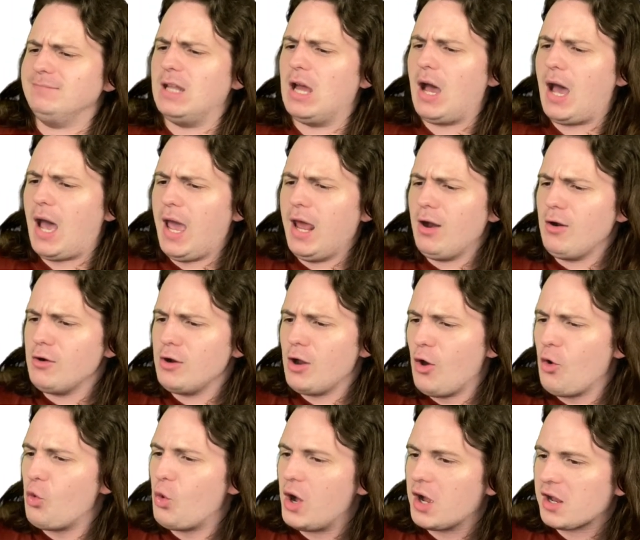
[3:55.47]
Now, I don't
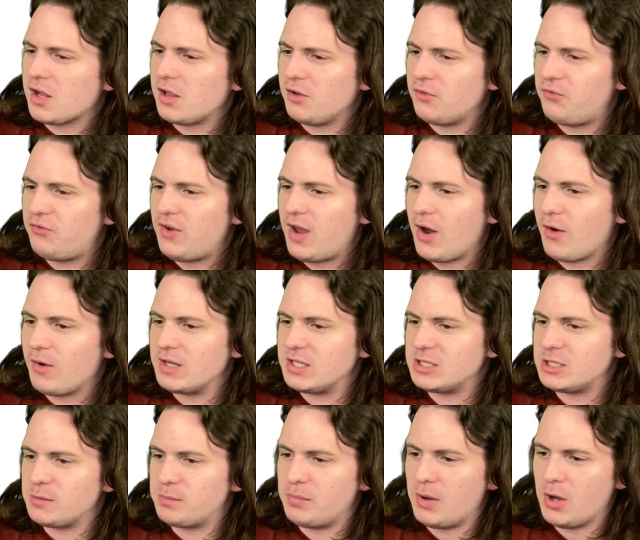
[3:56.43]
know what
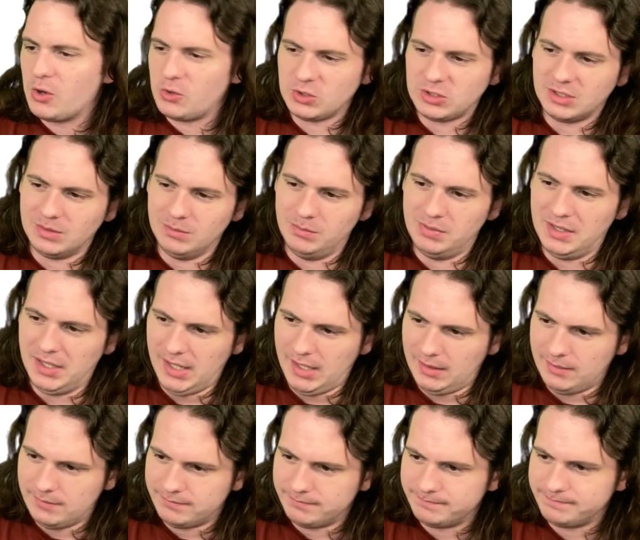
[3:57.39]
Clefairy's supposed to
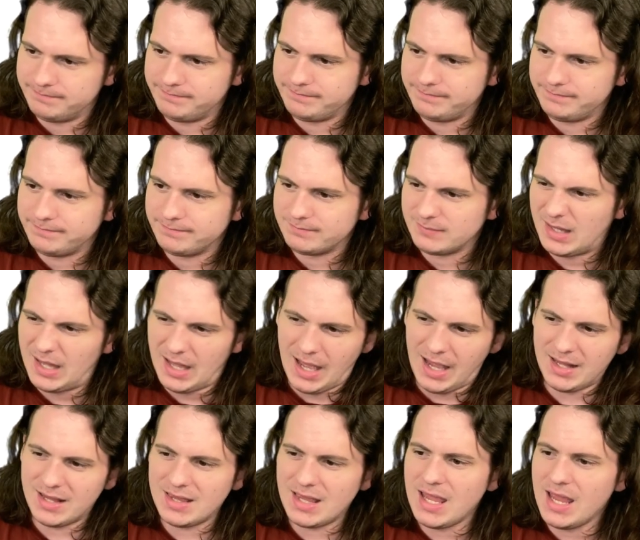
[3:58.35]
be.
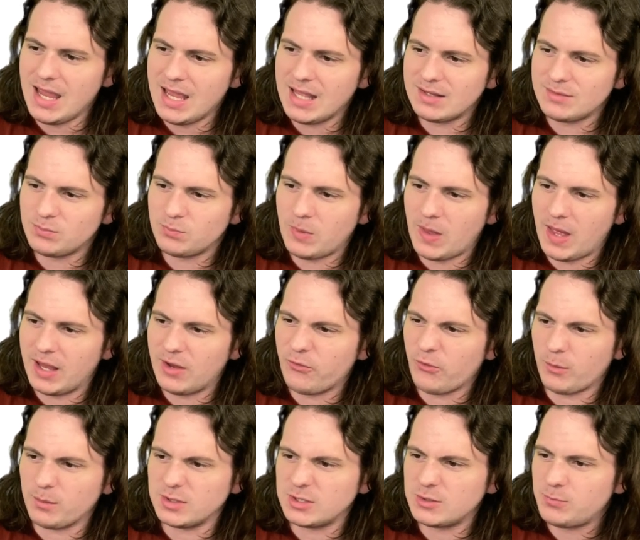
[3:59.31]
I think it's like
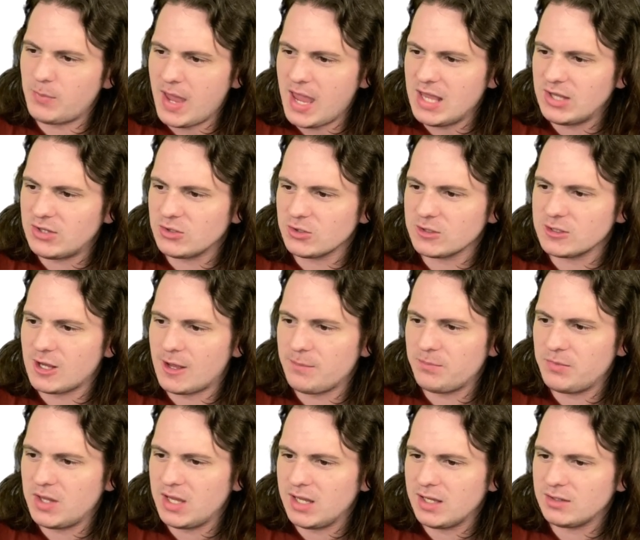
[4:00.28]
from space or
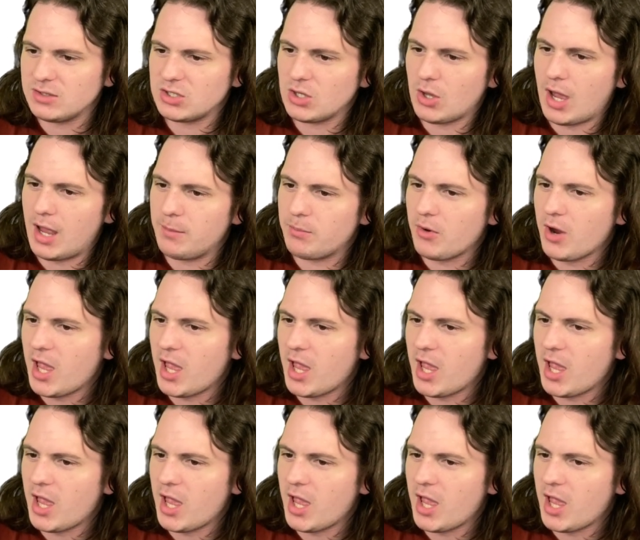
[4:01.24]
something, so I'd